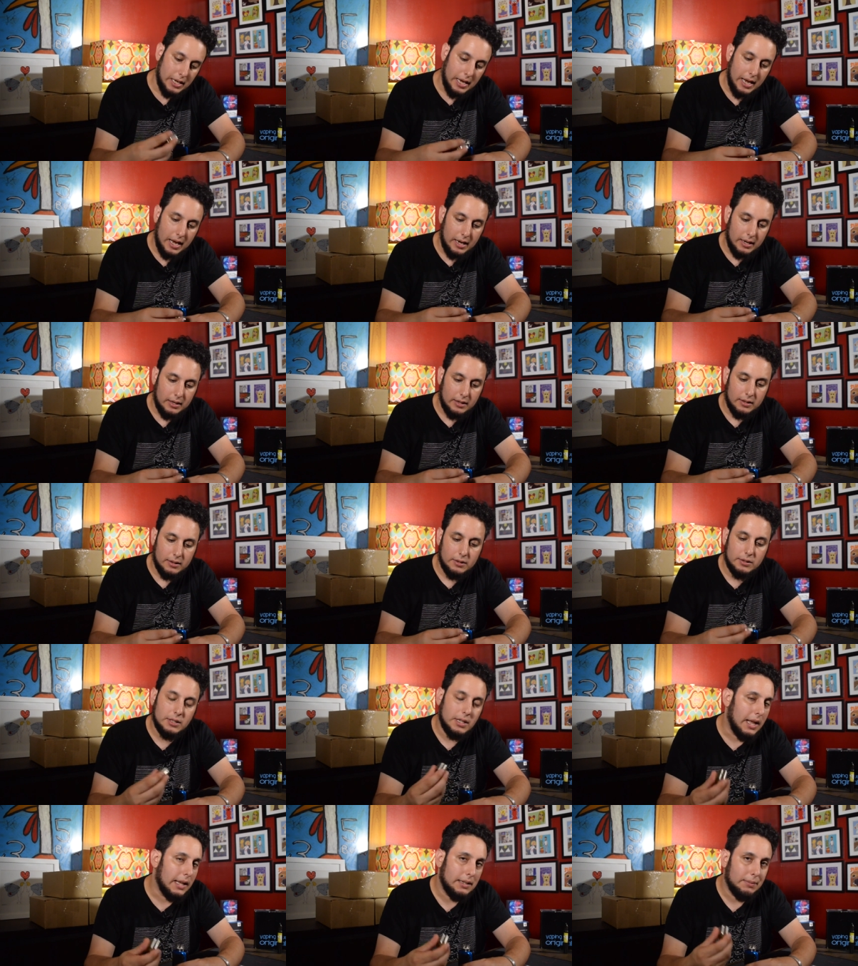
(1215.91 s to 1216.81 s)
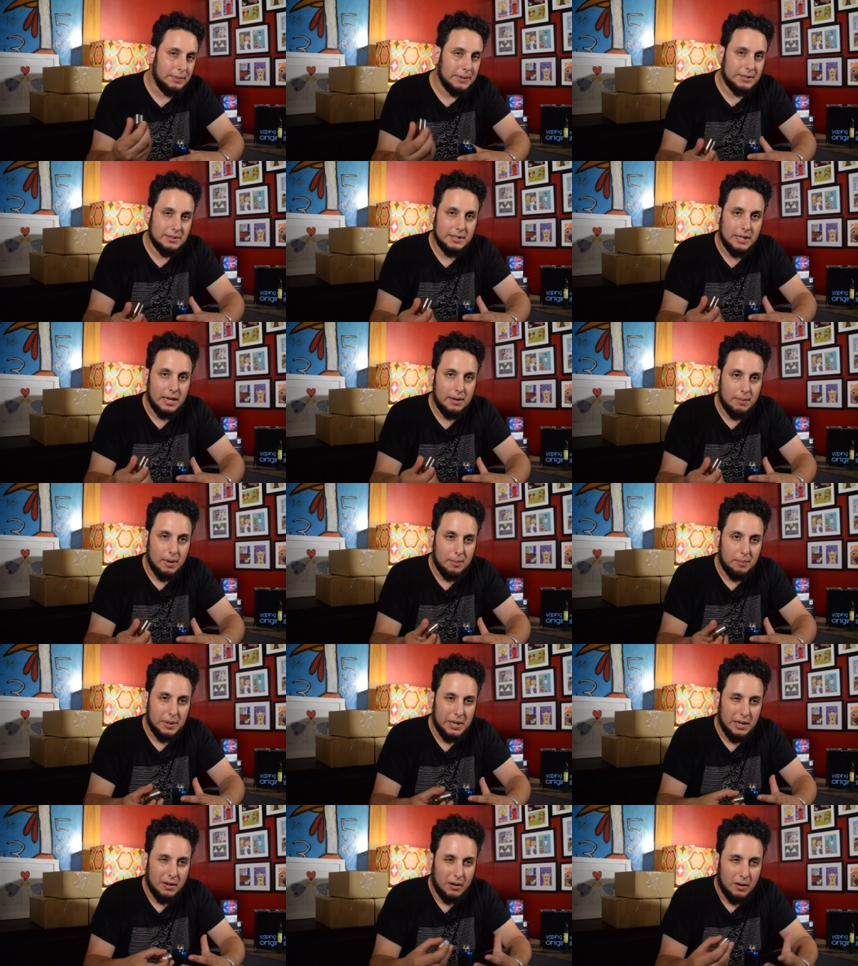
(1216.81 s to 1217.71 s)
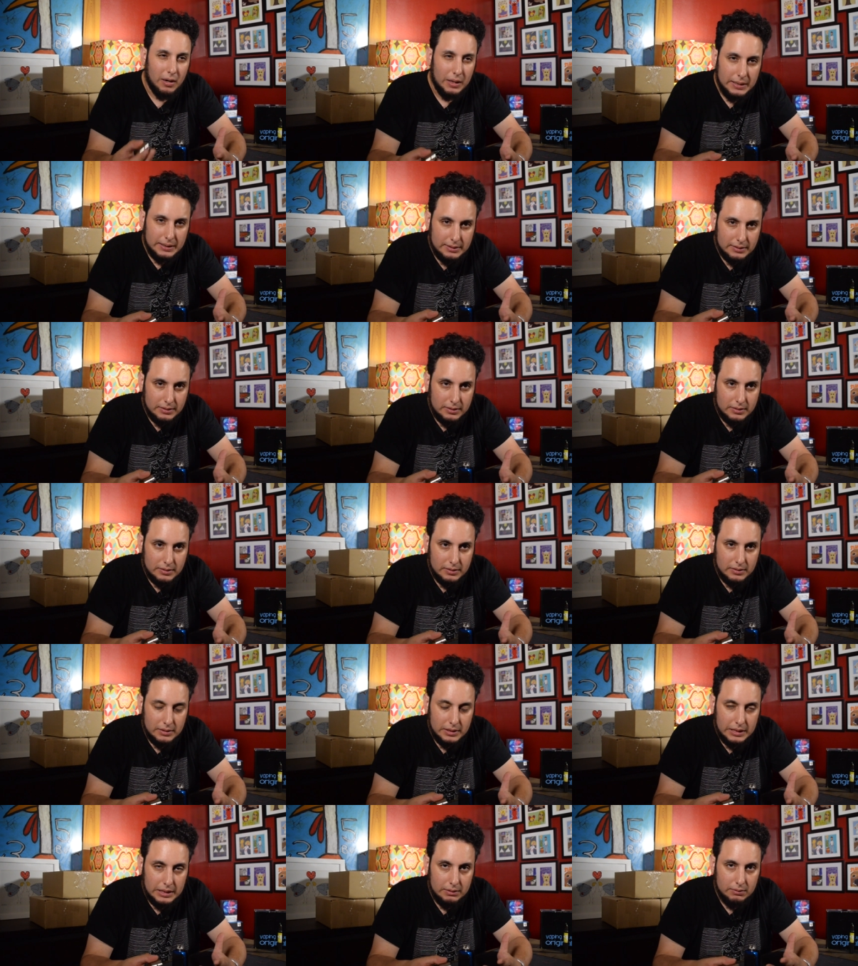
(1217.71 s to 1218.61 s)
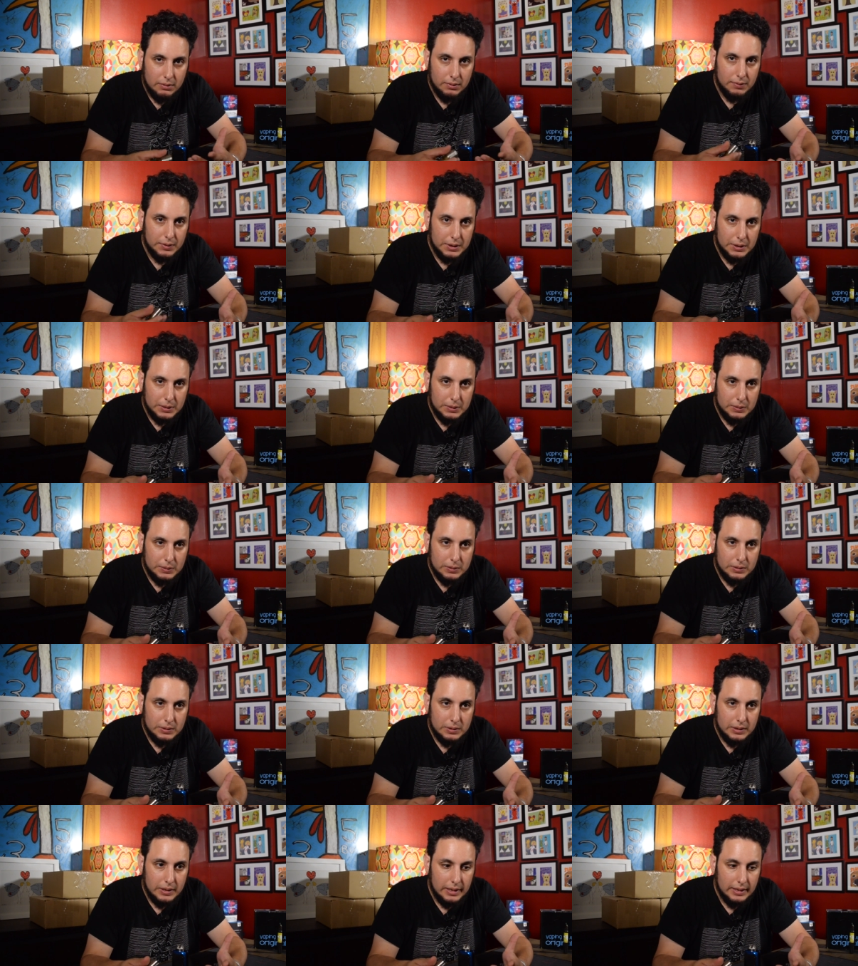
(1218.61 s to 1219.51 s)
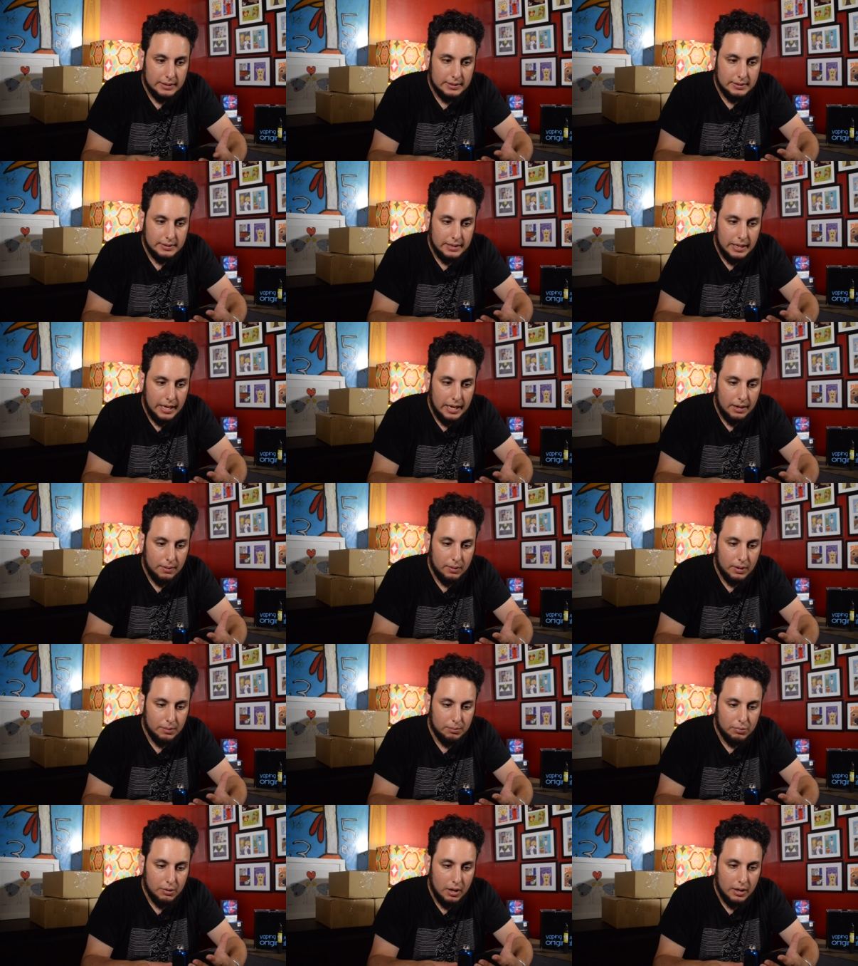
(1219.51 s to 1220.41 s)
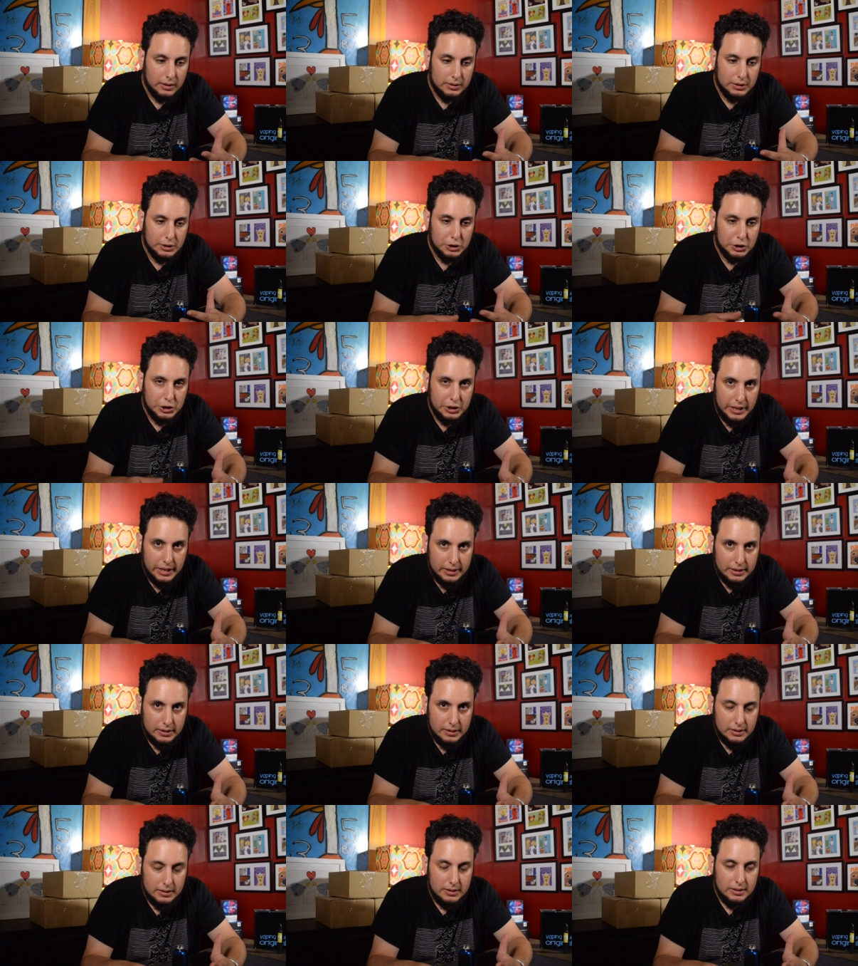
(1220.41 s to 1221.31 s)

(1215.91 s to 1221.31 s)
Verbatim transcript: And there's a lot to be said about being honest in reviews and saying when a product is shit,